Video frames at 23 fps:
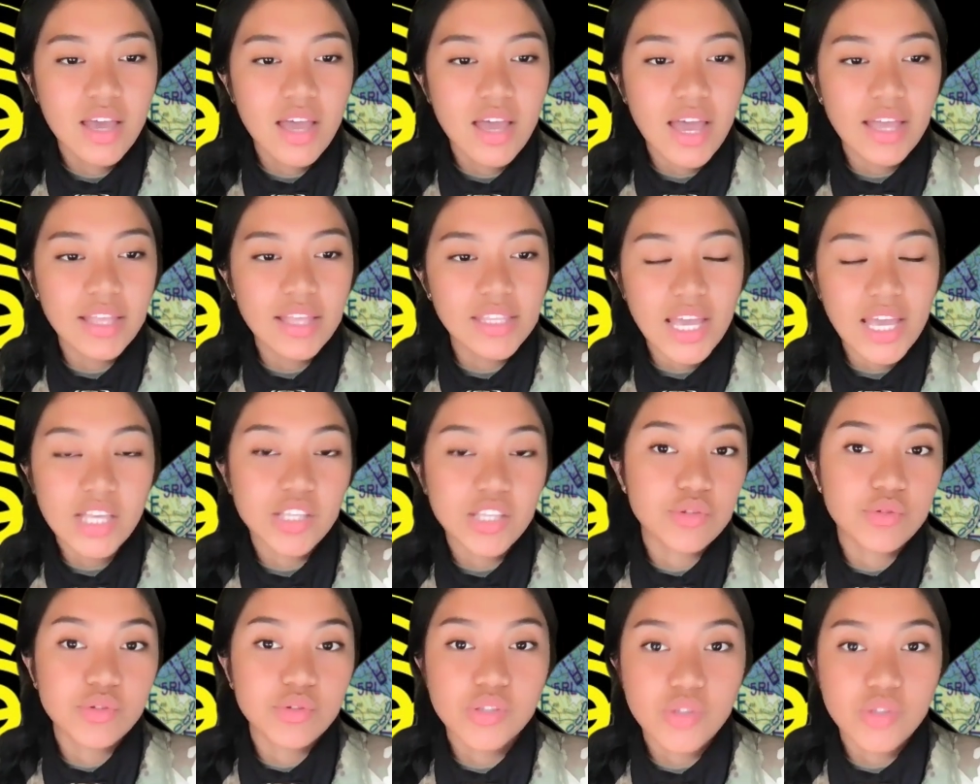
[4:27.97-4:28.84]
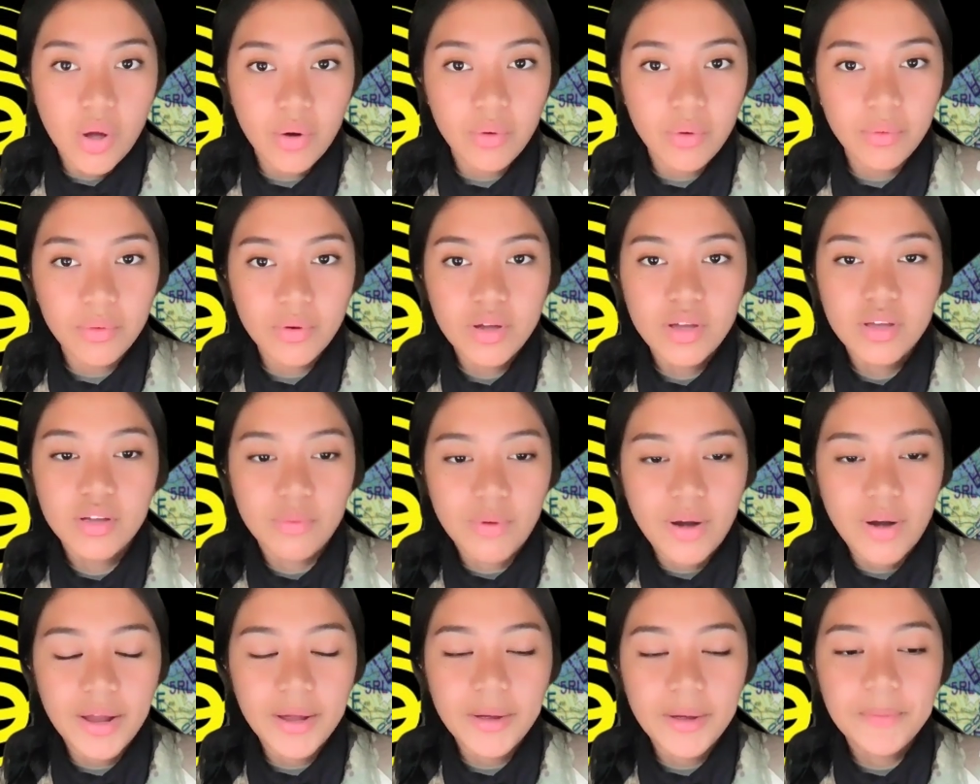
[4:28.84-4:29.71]
And the answer is no,
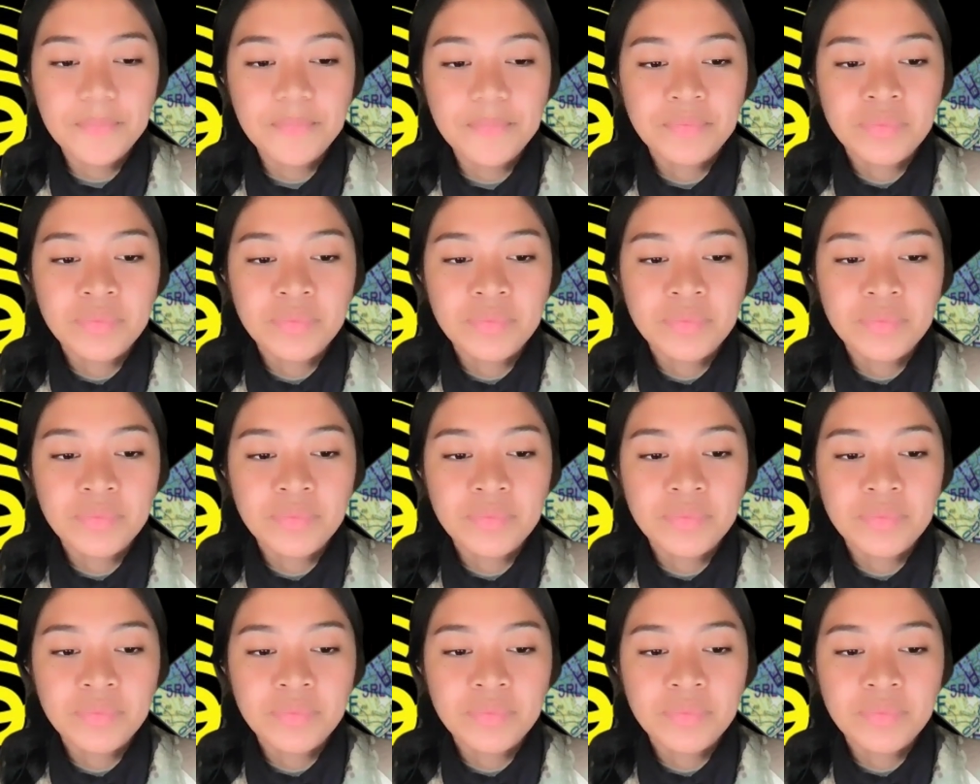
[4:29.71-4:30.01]
right?